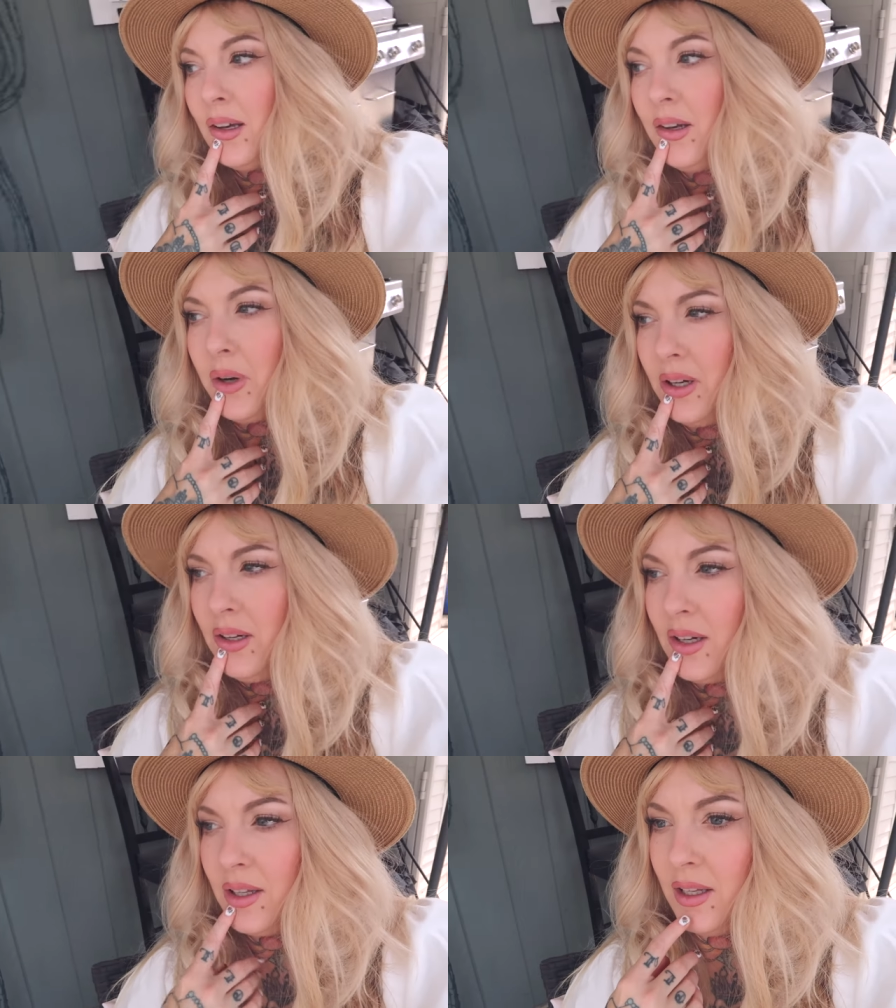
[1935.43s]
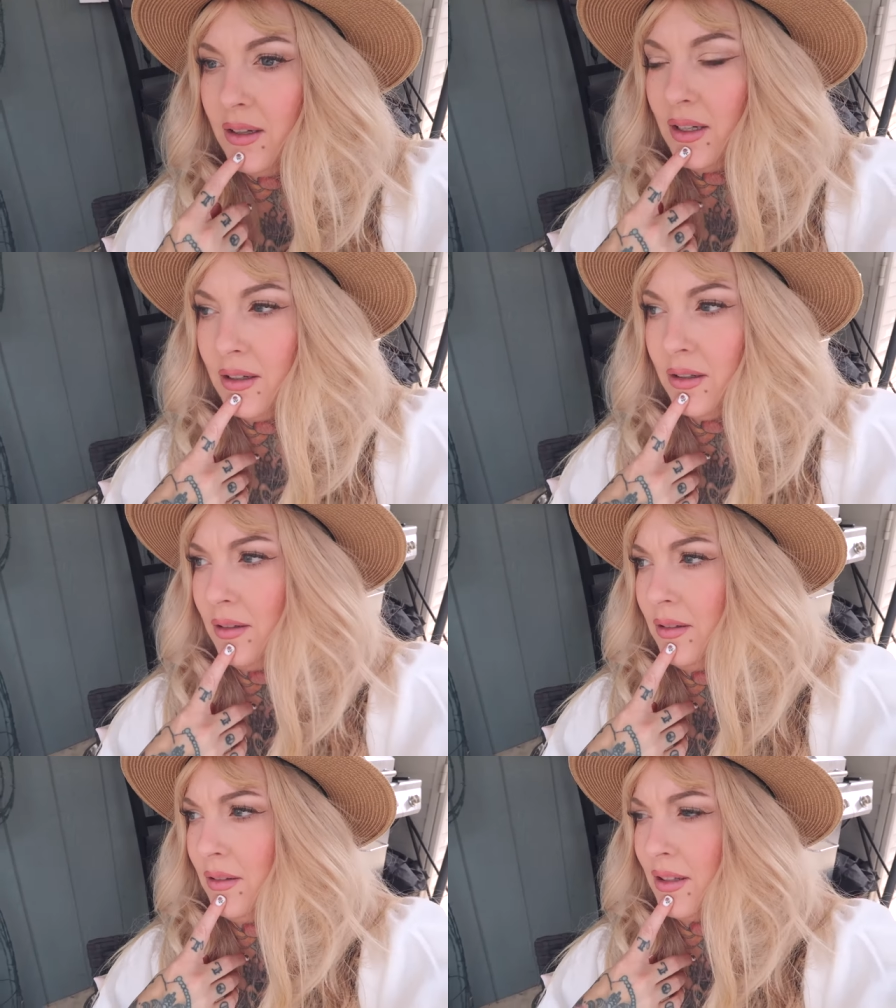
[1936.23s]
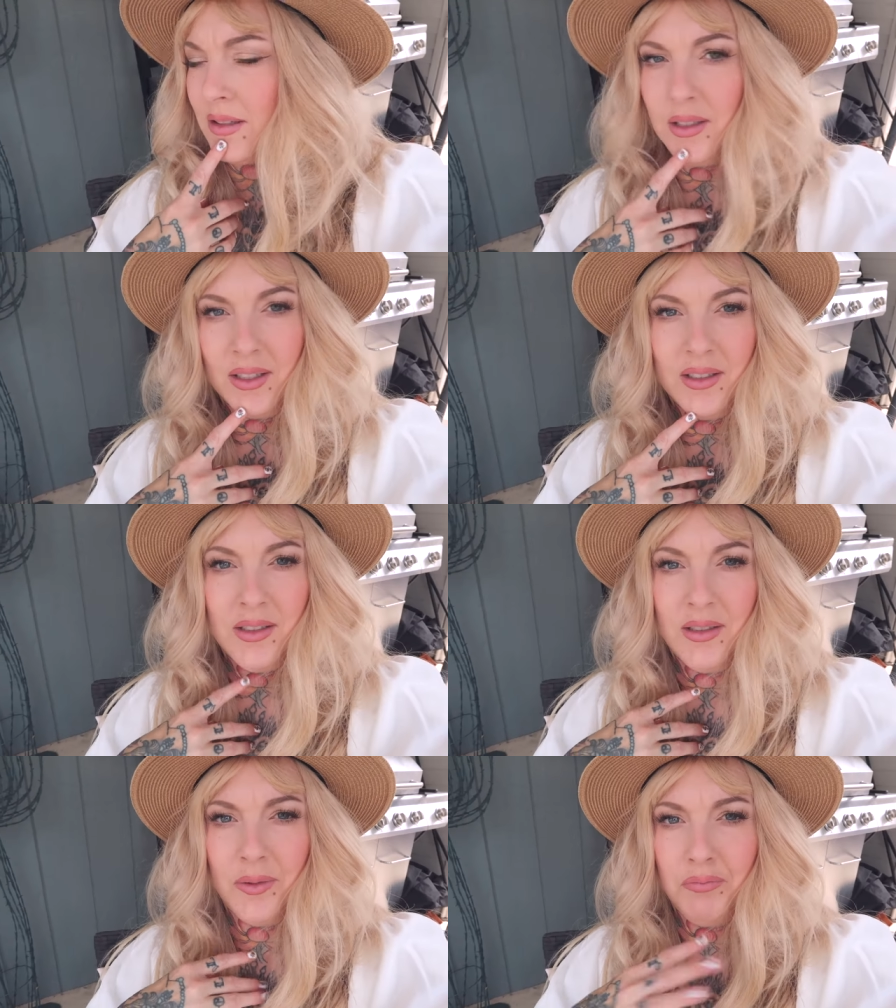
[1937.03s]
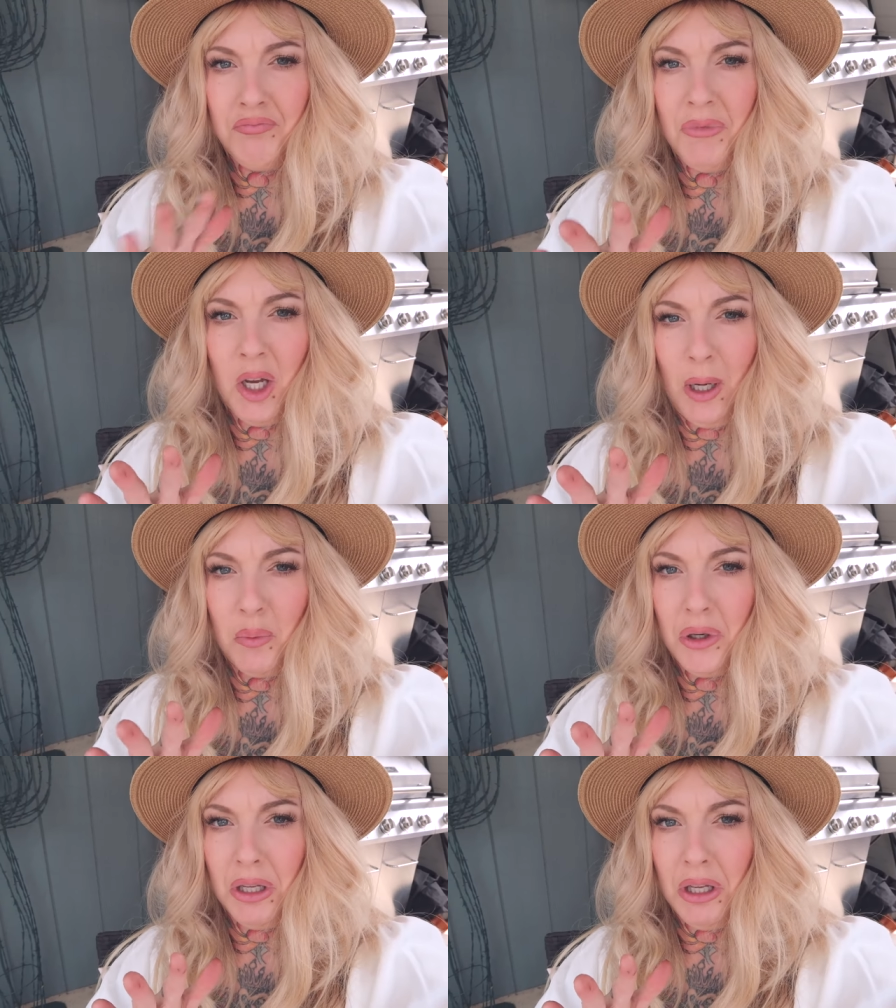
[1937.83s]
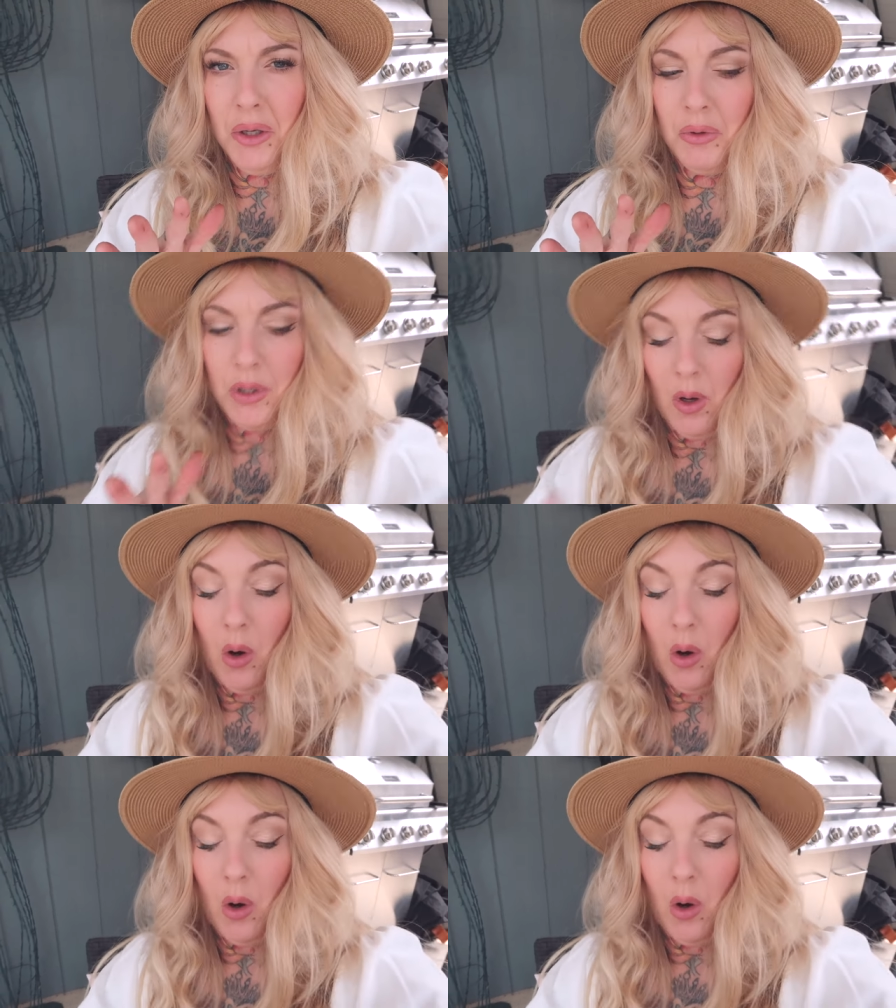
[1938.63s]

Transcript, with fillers: Anyway, I think uh, that's gonna come out pretty cute.